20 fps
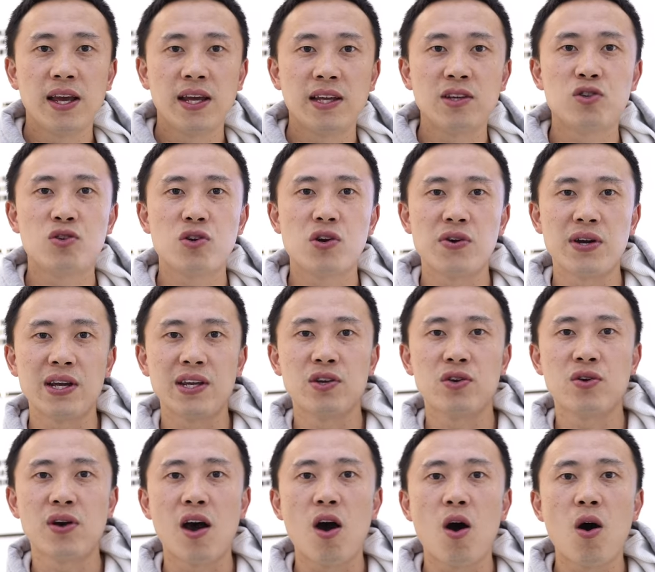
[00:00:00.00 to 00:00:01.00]
ensuring
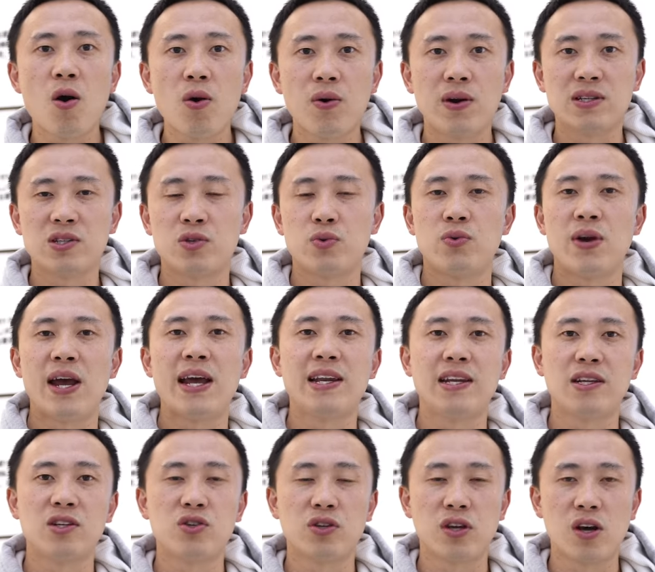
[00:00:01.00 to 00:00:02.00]
you are always
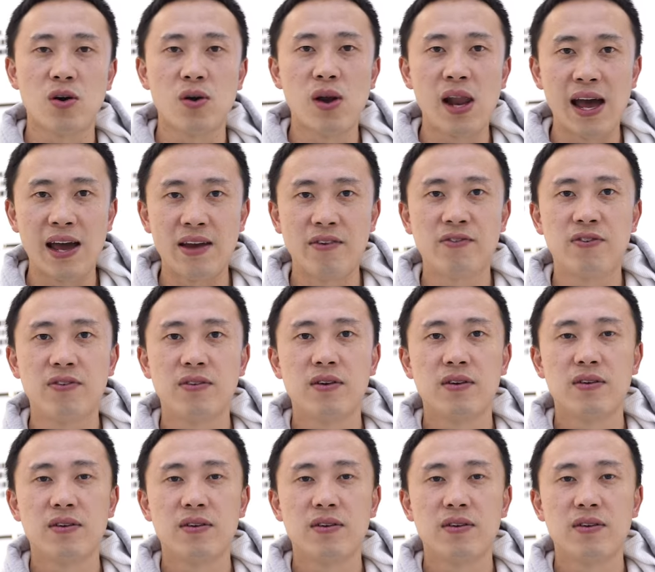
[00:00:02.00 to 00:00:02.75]
ready to go live.